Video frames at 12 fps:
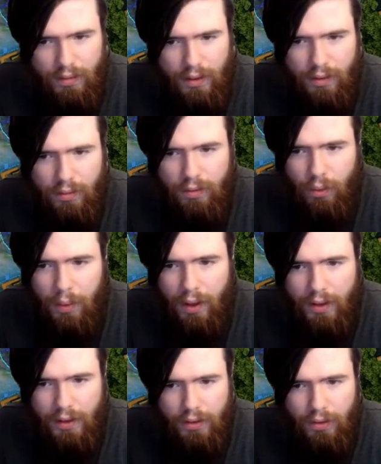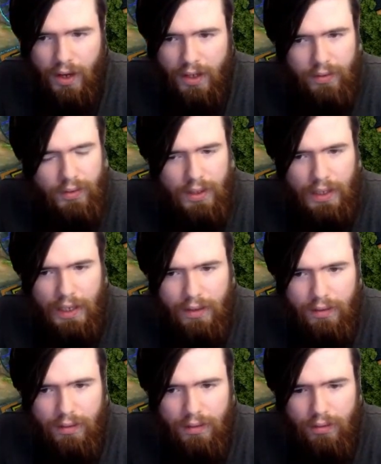I don't know why you're activating that.
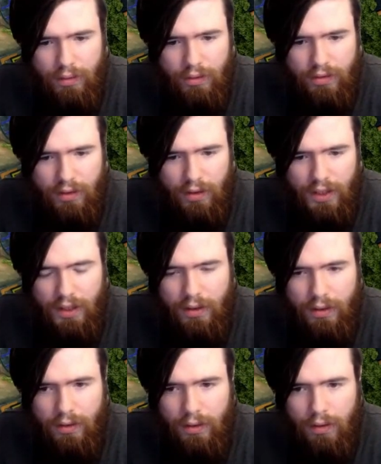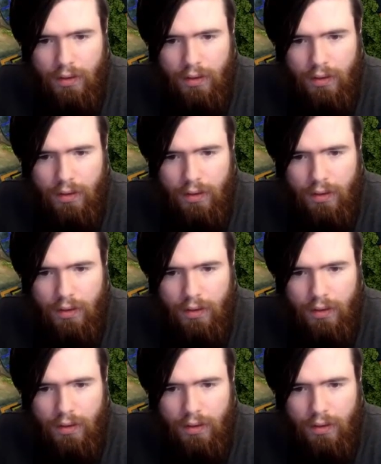You're still negated.